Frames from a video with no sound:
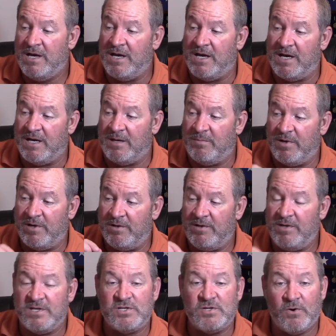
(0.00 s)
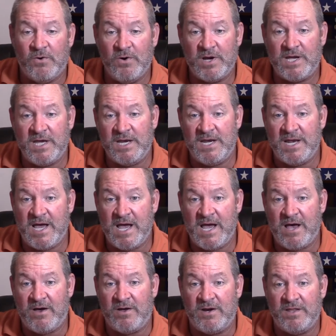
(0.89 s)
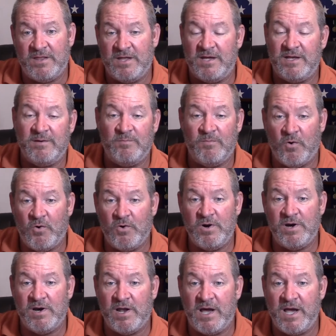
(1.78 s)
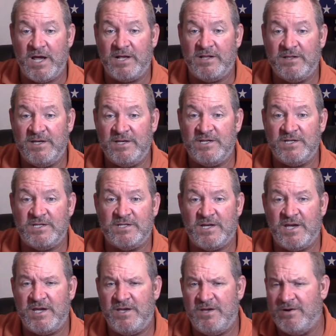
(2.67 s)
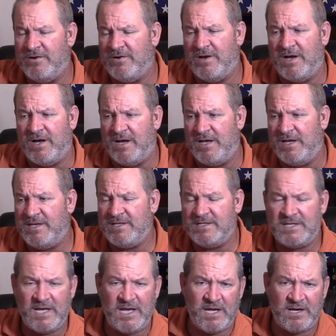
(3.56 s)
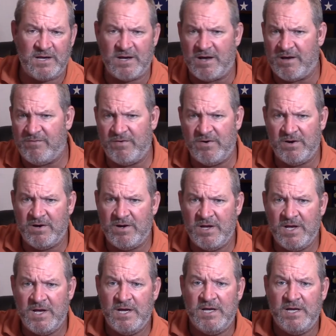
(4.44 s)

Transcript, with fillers: Uh, but you torque it down, and then more than likely, just like your uh, intake cover,